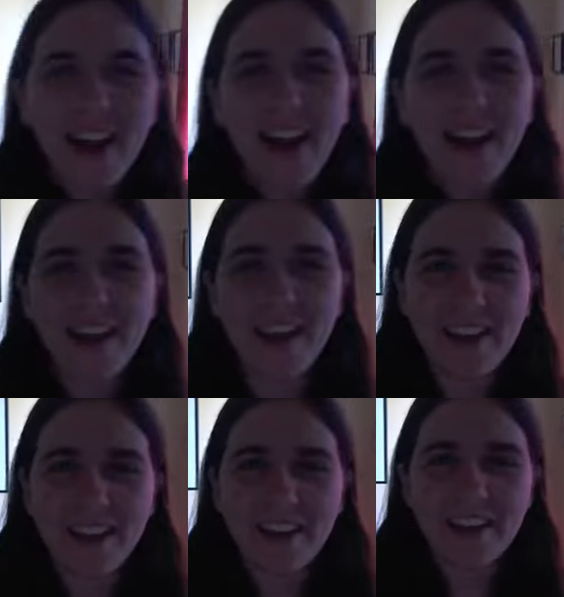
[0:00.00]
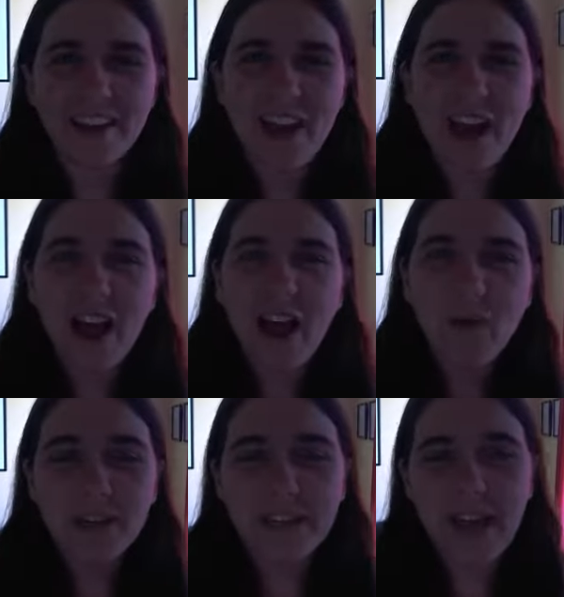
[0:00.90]
Hi. I
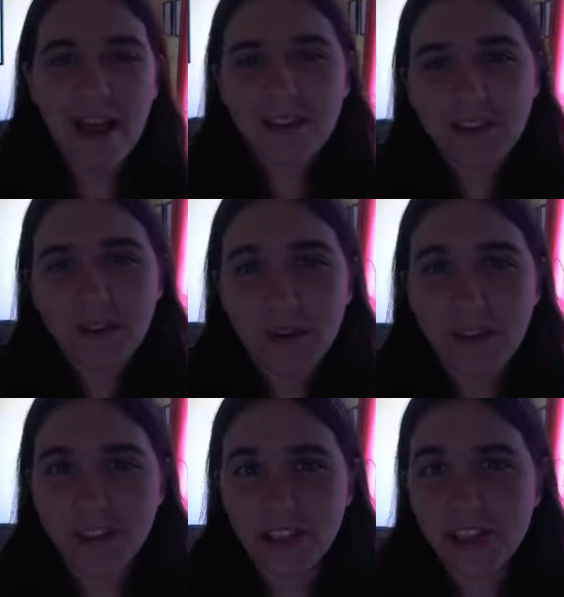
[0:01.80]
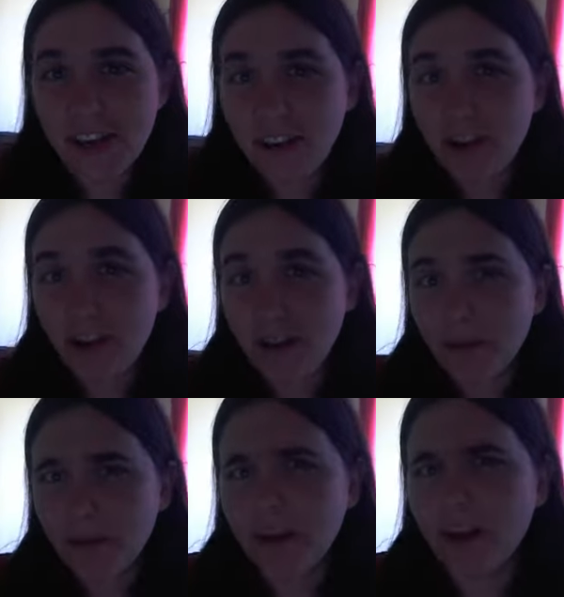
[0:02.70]
wanted to answer a question that I've gotten
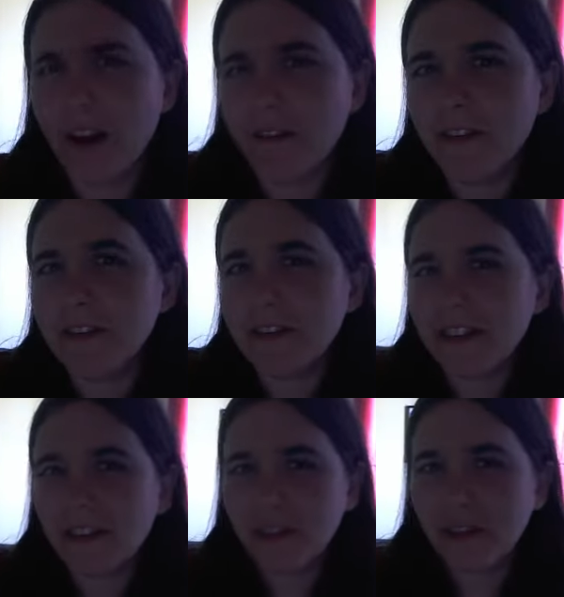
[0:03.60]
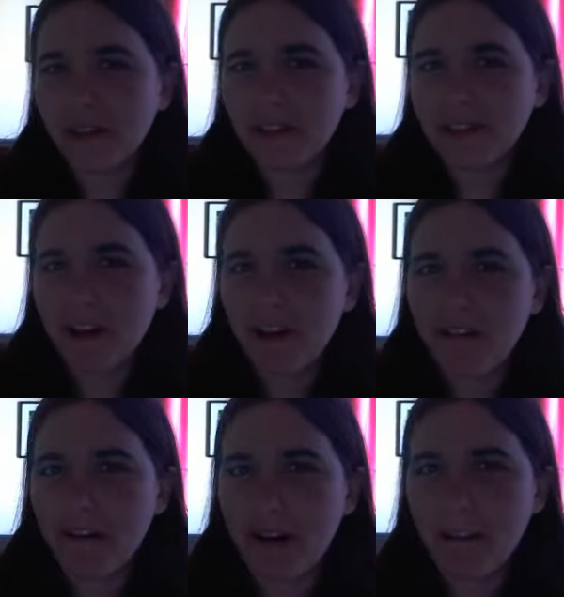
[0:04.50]
pretty often since the release
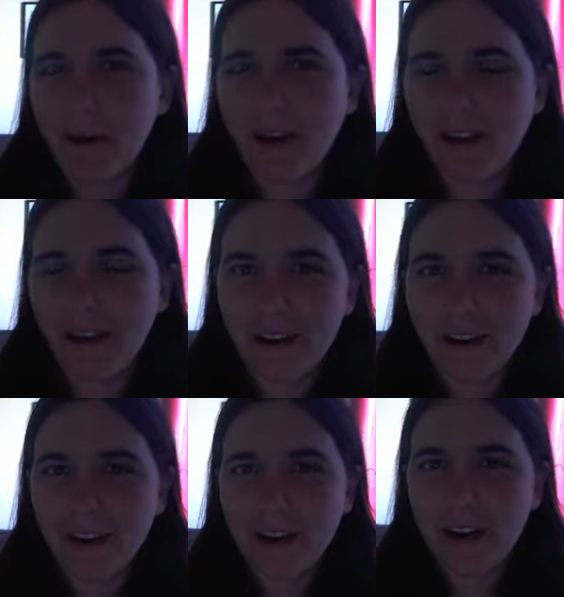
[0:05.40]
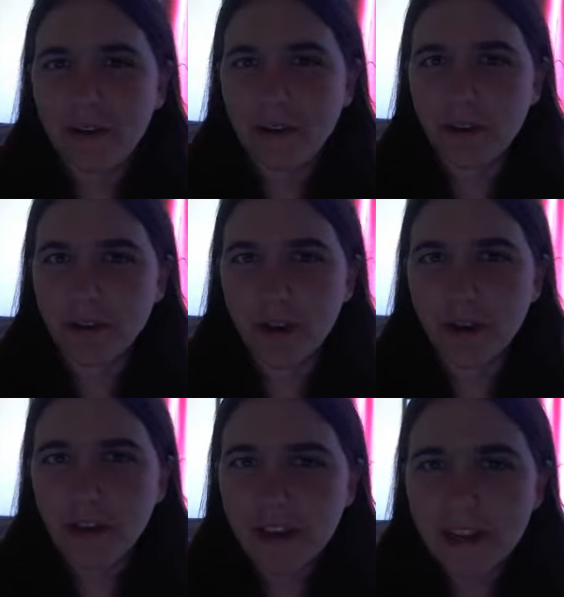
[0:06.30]
of my first
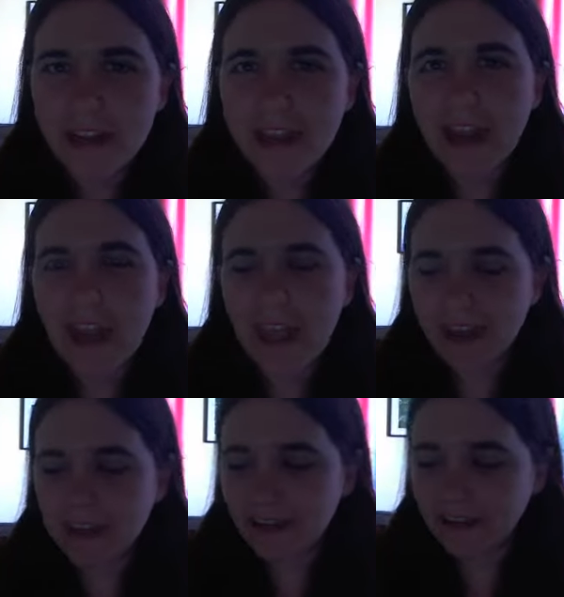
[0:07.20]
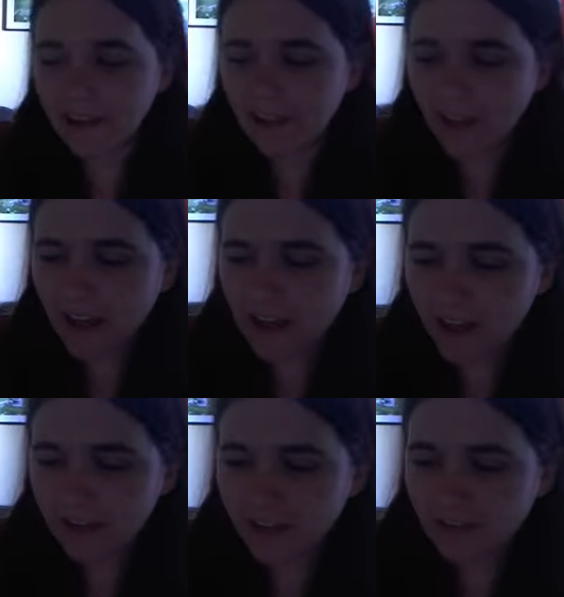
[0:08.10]
book, and that
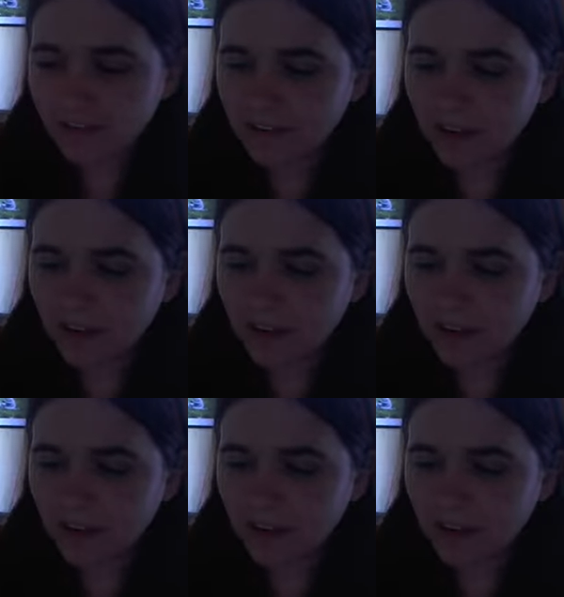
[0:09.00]
is,